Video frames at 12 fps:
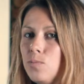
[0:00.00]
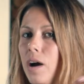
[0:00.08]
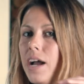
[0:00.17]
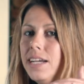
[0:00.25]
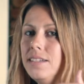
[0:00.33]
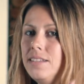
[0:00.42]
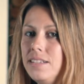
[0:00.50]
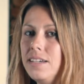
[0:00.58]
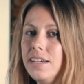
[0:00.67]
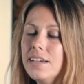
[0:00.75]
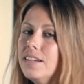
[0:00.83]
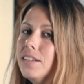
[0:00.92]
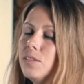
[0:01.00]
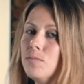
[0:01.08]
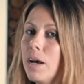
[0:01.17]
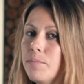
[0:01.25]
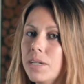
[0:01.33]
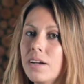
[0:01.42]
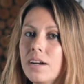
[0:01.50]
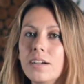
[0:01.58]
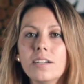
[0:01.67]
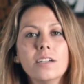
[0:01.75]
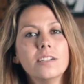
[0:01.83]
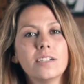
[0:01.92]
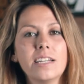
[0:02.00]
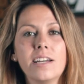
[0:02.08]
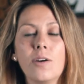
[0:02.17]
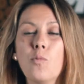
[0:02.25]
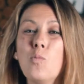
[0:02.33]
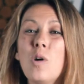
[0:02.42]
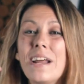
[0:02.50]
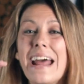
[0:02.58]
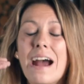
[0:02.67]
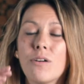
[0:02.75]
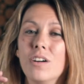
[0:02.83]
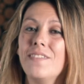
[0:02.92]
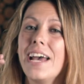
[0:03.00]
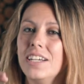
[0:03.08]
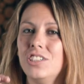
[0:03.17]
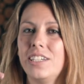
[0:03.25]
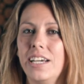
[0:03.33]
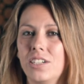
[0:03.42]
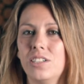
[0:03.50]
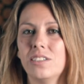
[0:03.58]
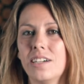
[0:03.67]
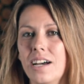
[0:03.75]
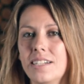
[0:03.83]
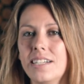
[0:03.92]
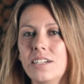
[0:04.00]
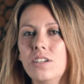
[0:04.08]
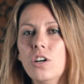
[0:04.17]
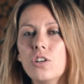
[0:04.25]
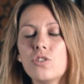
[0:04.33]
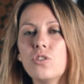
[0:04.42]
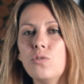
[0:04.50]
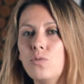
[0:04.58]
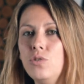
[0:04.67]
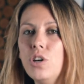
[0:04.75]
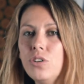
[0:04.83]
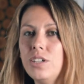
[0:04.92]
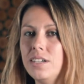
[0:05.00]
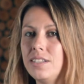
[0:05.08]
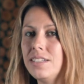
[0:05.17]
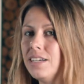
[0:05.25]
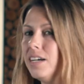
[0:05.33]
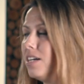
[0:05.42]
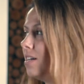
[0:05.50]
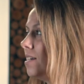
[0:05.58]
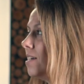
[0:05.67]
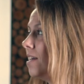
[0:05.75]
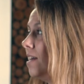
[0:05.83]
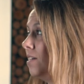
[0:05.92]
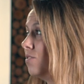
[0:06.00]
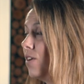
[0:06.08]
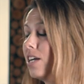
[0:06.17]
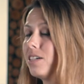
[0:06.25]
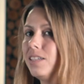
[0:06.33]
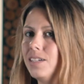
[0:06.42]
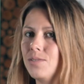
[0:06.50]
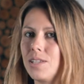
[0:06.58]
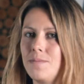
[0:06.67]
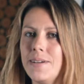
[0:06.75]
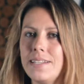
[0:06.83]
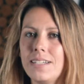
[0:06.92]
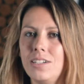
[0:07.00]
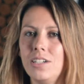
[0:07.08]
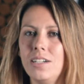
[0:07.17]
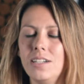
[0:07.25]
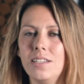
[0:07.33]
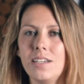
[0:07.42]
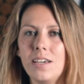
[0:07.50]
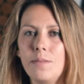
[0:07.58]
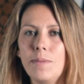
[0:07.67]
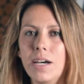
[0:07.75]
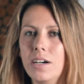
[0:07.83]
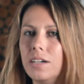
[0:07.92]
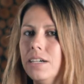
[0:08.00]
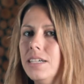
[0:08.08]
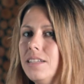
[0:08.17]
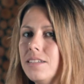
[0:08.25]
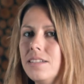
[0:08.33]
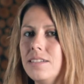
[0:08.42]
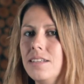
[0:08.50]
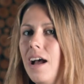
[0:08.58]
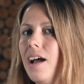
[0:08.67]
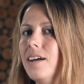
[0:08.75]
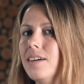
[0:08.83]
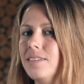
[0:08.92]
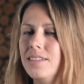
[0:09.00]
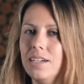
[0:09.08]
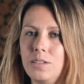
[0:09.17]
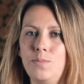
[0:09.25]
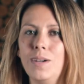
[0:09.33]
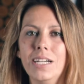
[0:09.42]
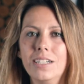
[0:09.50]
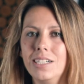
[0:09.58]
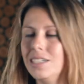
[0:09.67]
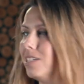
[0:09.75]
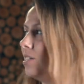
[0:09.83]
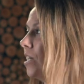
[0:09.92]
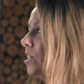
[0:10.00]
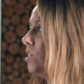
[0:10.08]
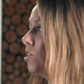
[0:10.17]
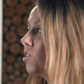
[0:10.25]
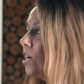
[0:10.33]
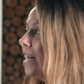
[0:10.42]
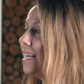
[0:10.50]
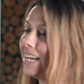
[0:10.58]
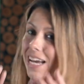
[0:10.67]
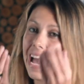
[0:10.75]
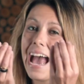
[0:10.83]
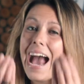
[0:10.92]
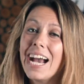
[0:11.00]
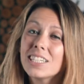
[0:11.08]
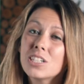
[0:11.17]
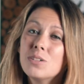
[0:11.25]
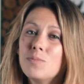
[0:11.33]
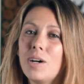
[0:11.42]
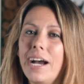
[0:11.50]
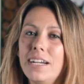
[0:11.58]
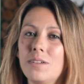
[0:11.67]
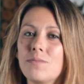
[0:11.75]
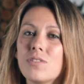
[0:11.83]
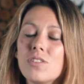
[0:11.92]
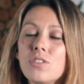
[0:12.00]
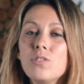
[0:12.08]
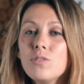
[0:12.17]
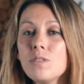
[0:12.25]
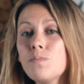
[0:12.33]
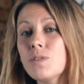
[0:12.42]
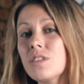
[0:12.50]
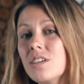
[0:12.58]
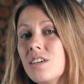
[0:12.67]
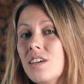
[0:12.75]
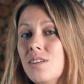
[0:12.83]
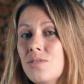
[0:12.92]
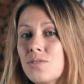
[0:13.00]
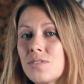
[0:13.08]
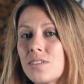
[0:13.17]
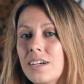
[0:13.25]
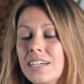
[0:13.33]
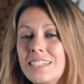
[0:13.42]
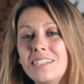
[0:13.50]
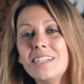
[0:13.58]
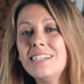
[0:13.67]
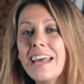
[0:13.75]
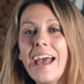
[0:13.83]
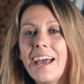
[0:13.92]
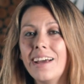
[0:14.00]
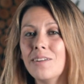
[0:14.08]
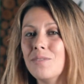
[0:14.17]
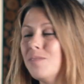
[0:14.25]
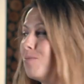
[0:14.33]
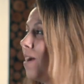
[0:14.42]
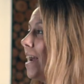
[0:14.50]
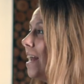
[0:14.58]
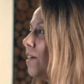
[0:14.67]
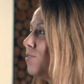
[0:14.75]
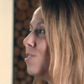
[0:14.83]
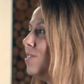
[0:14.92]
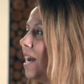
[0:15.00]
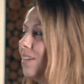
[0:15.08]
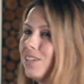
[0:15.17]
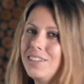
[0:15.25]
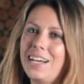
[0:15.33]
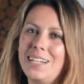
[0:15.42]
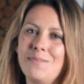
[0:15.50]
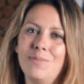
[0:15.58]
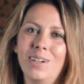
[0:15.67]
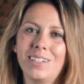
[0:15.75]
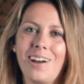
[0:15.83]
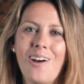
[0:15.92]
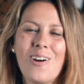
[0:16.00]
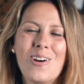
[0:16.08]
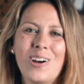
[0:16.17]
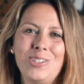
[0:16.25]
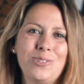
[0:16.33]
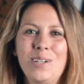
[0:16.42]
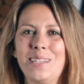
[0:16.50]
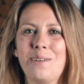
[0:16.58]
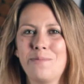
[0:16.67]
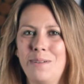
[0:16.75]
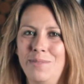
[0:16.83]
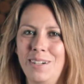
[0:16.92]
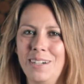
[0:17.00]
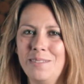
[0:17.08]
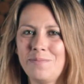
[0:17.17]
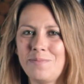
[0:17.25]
Y, and Z. And in the webinar, you're going to get one hour of educational mm-hmm. content. So notice, and it's very clear with our messaging and the email, this is not a sales pitch. Right. Like, you're going to get actionable items that you can put to use today, right after you download that ebook or join that webinar.